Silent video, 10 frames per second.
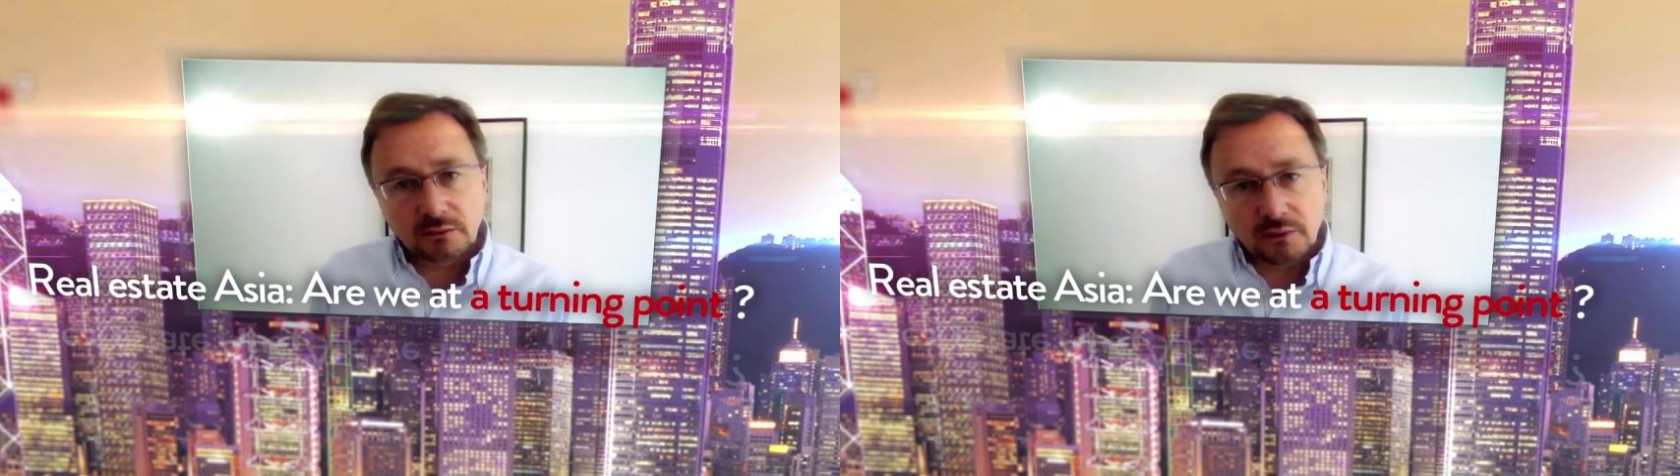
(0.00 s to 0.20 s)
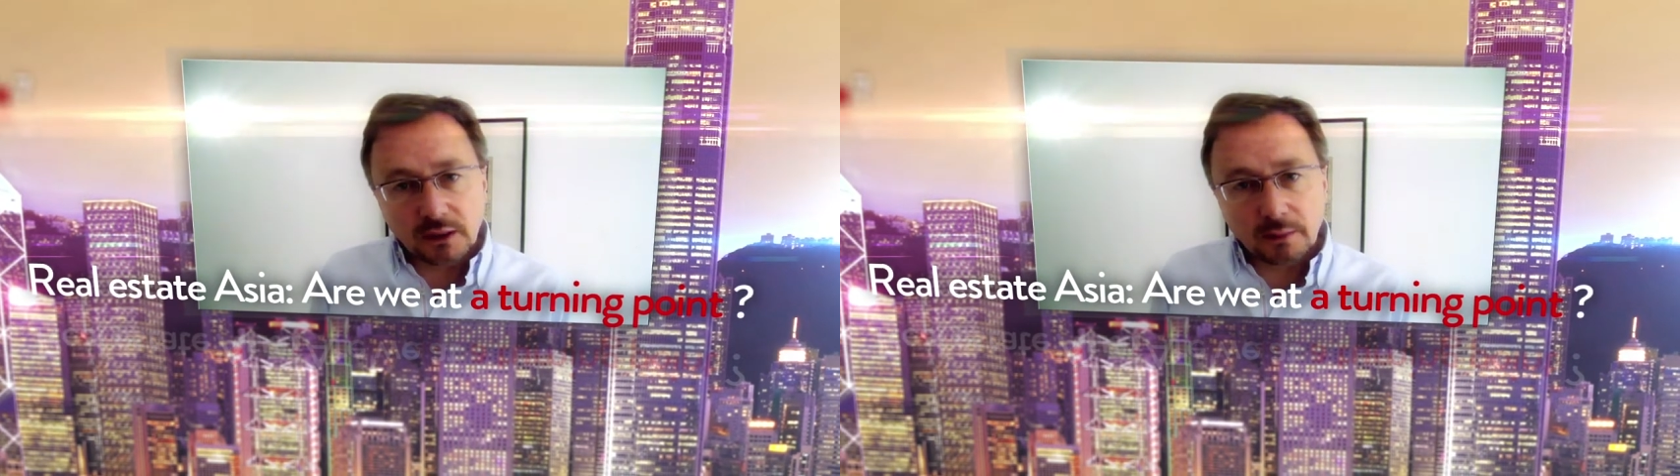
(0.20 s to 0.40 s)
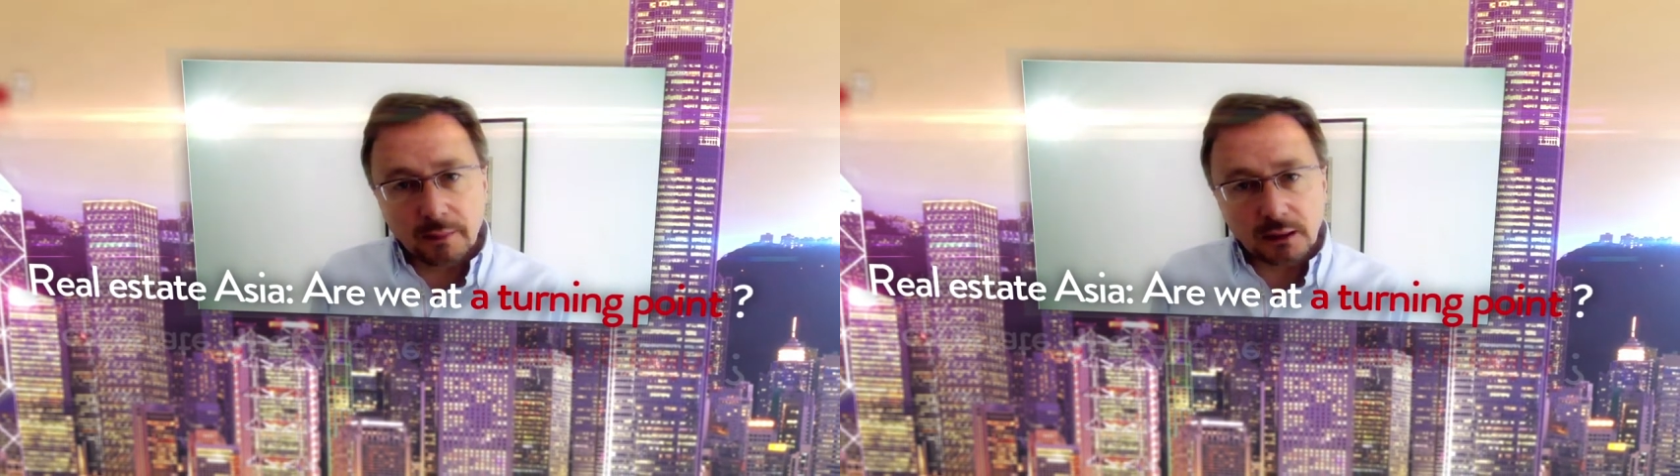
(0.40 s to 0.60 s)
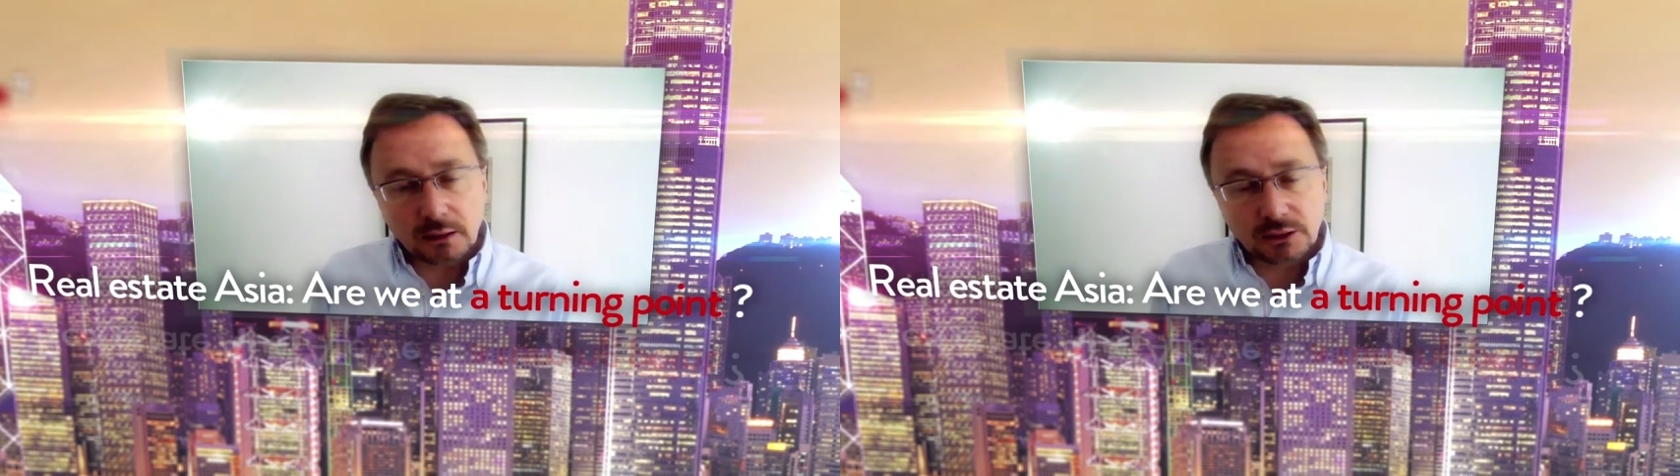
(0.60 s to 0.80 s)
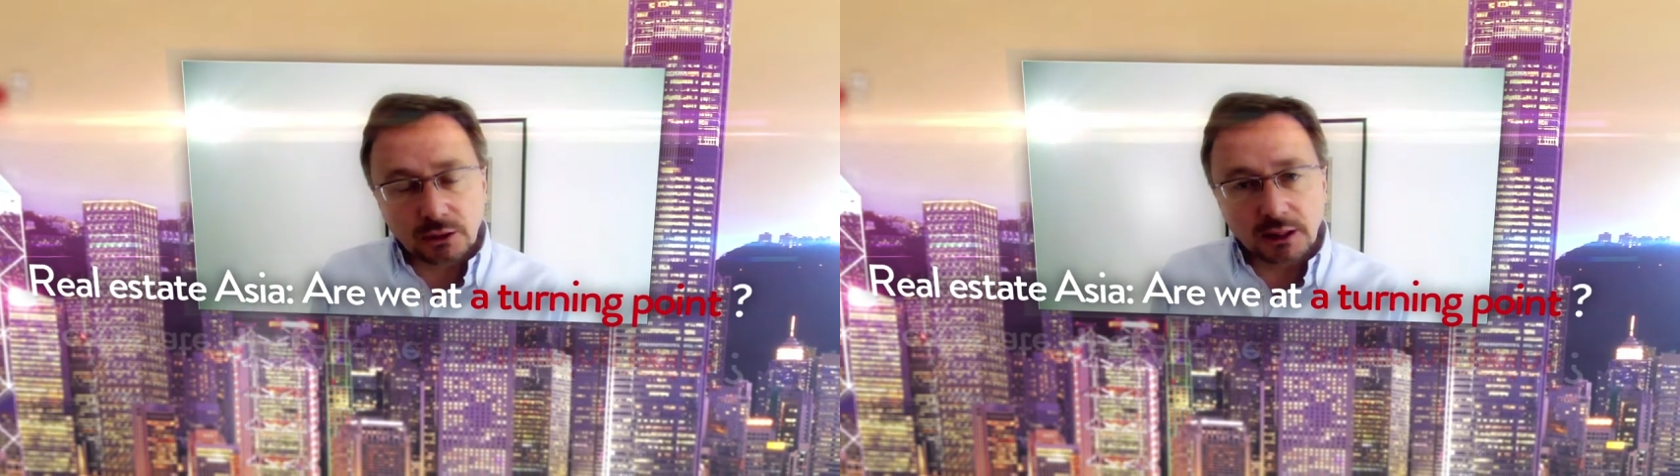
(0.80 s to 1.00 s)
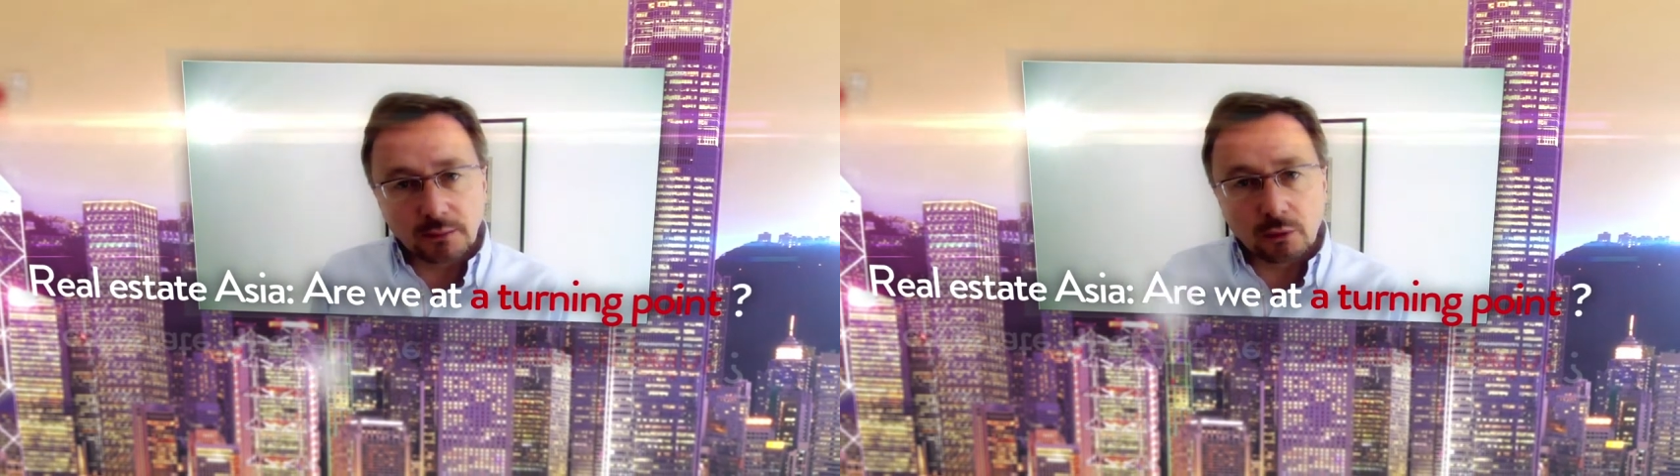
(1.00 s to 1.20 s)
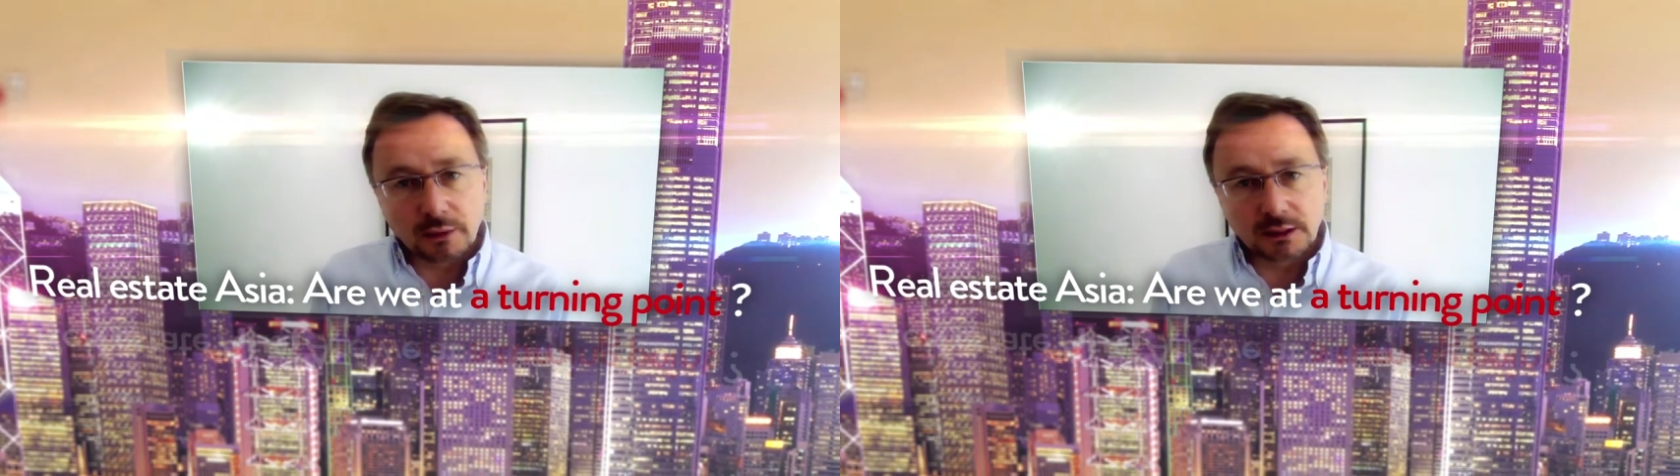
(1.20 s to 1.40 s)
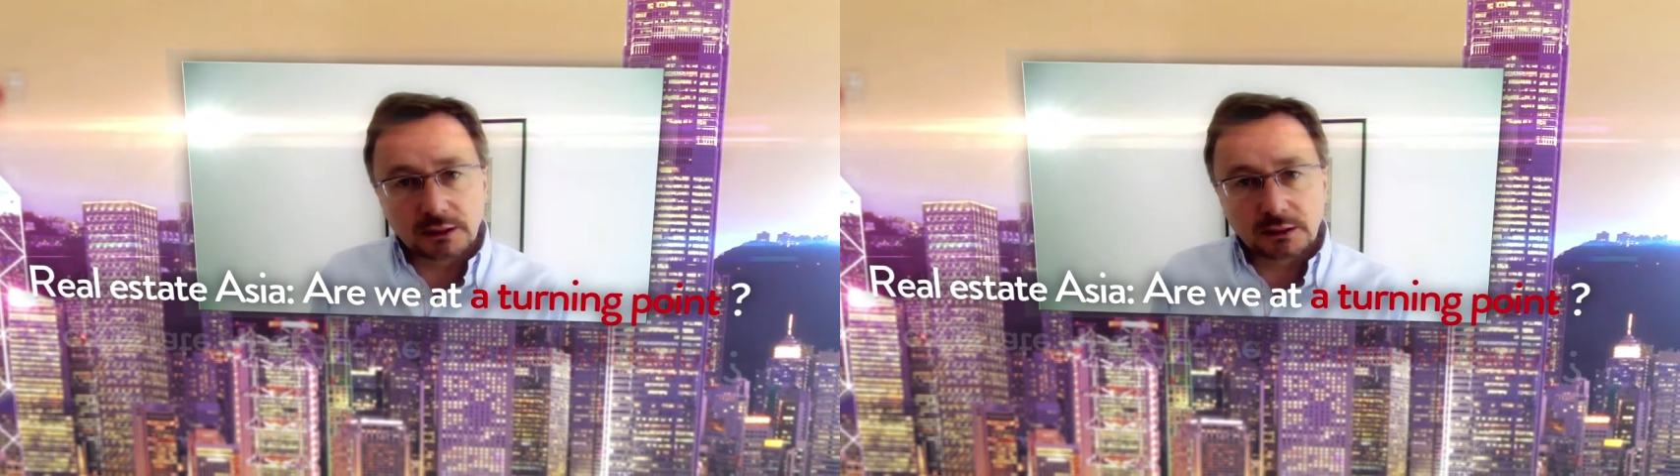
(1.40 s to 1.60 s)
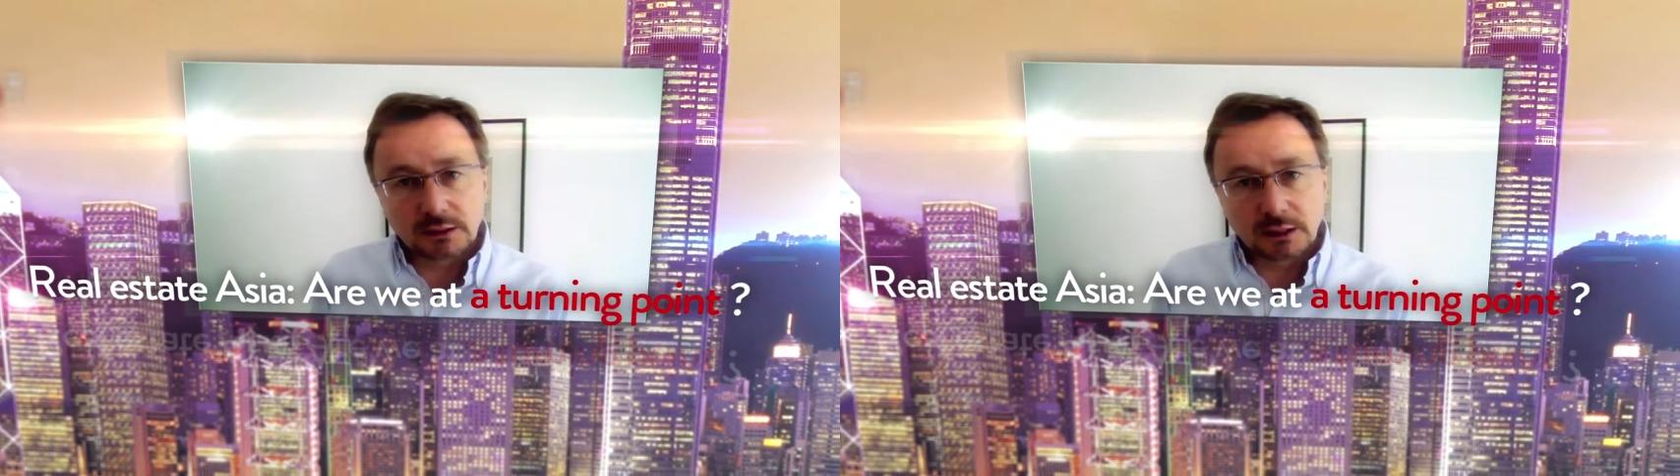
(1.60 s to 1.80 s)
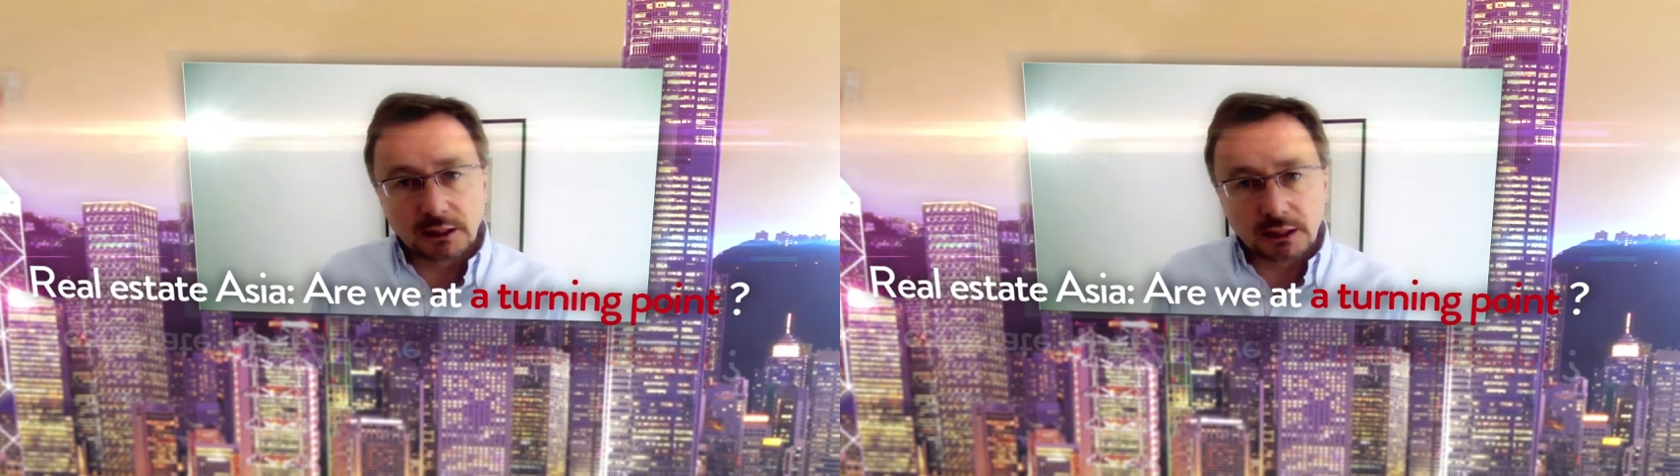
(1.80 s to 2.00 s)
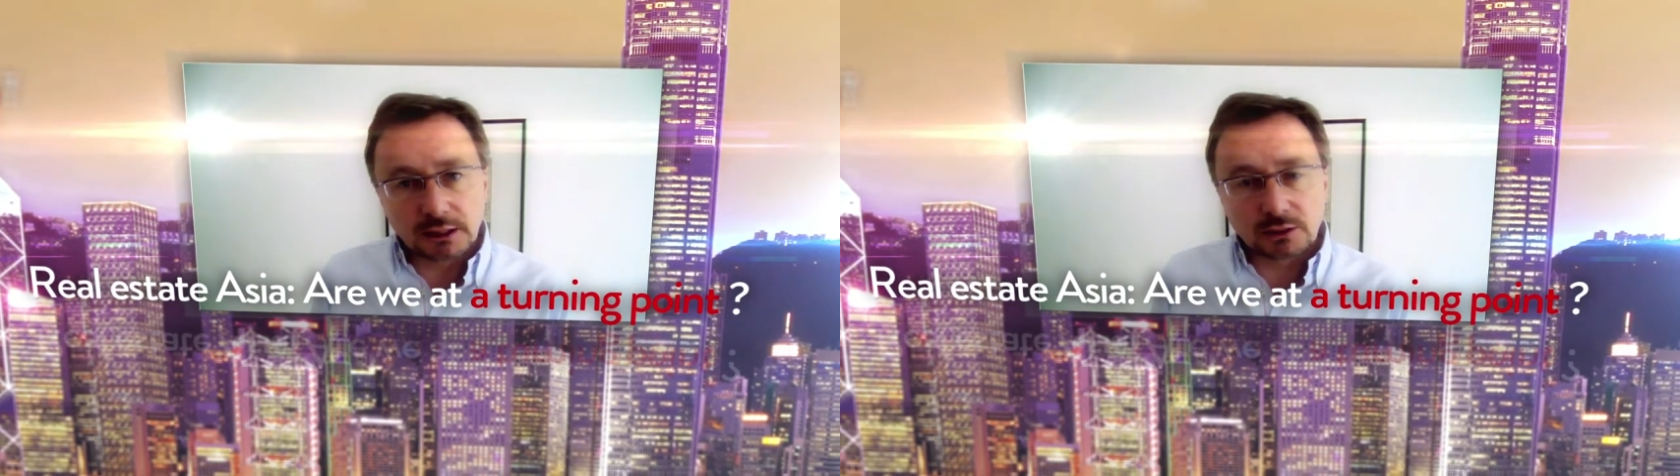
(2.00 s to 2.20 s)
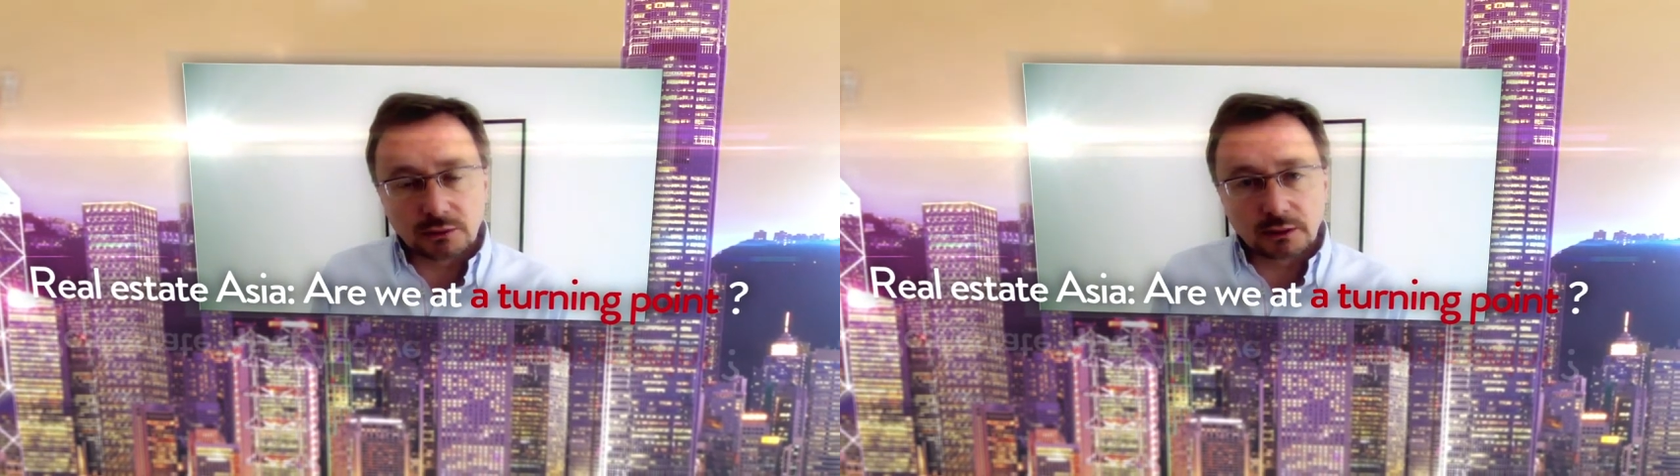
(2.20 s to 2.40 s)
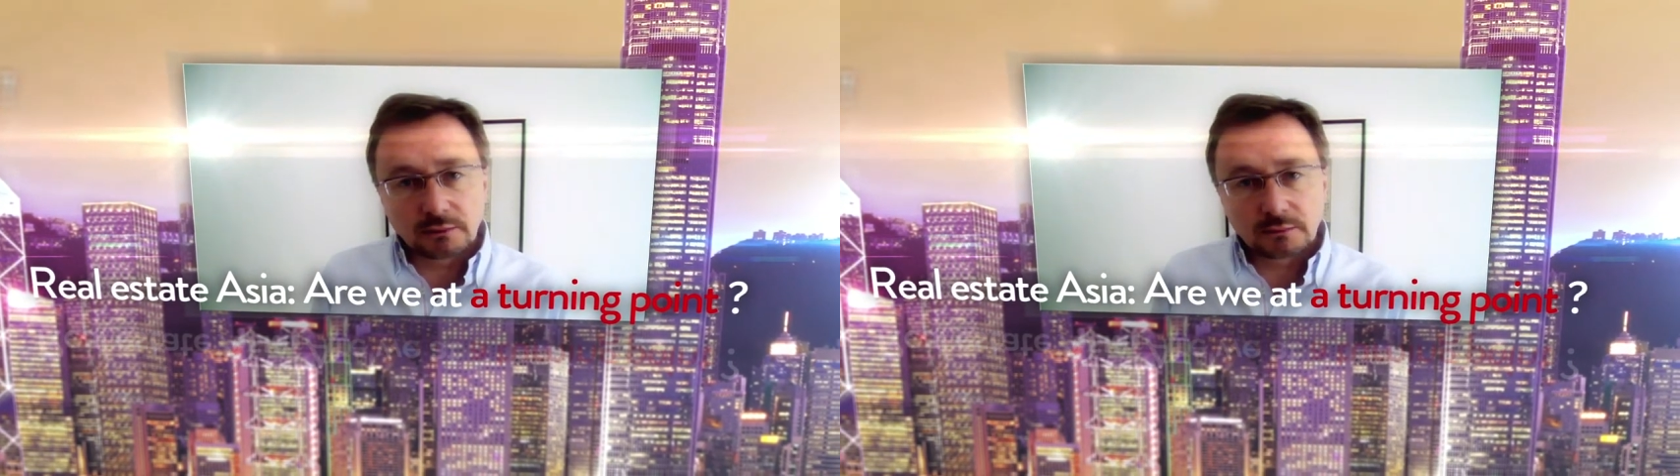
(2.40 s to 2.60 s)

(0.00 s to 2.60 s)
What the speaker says: fundamental turning points in history.